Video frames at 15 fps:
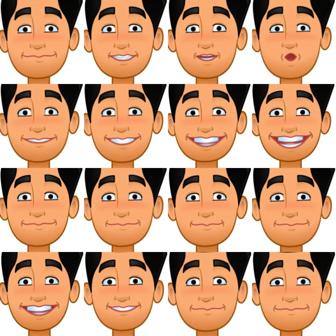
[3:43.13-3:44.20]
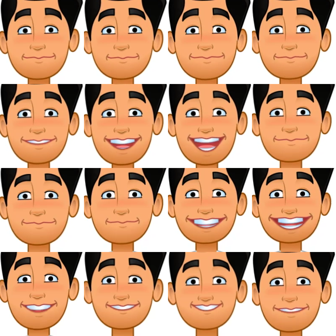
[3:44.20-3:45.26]
it will be equals to 10
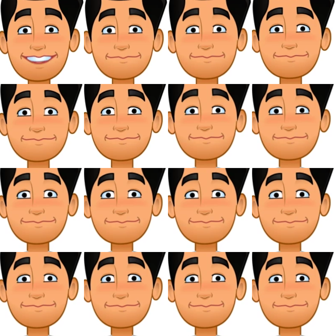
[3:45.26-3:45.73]
psi.